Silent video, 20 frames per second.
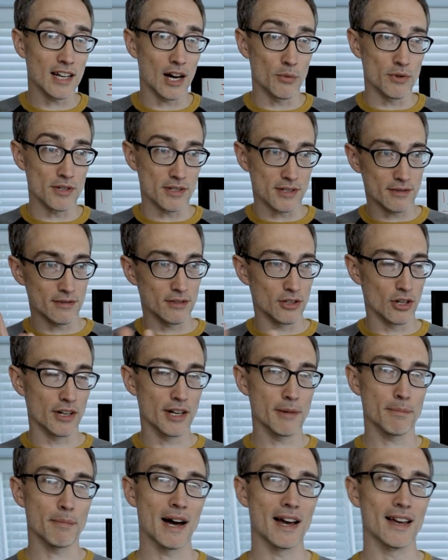I was
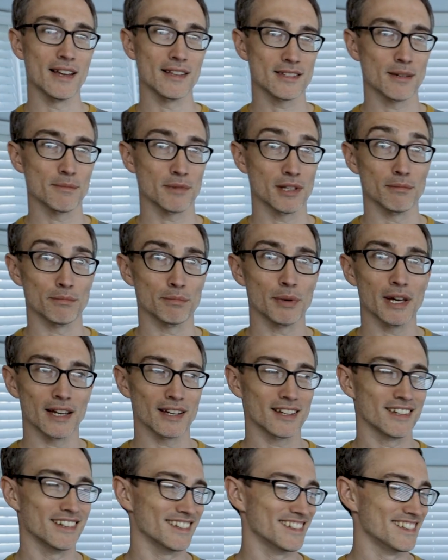hit by something
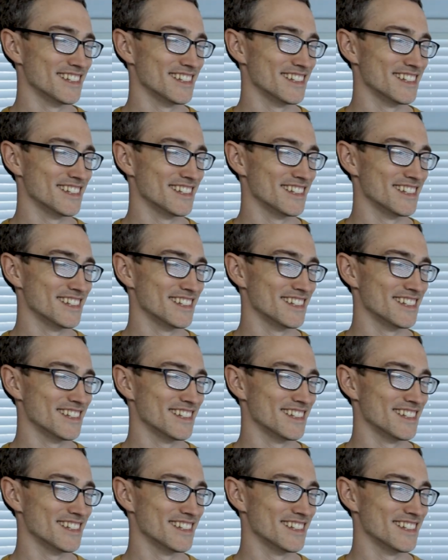big.